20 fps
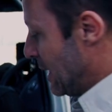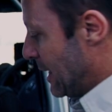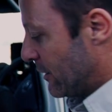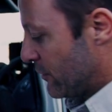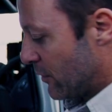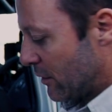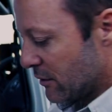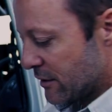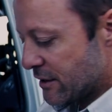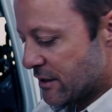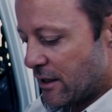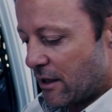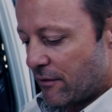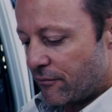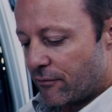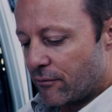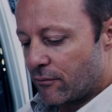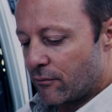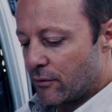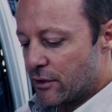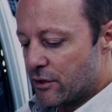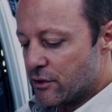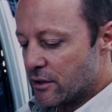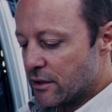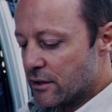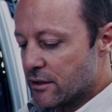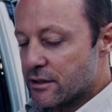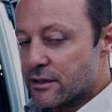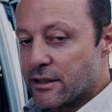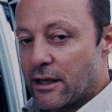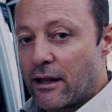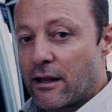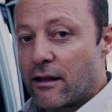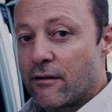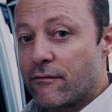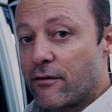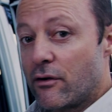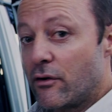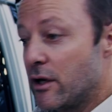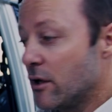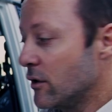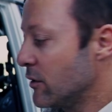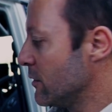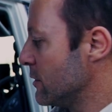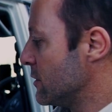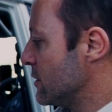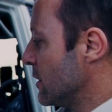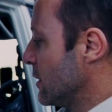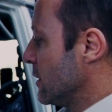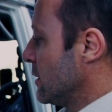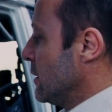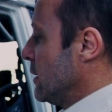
electrical stuff, which is a very good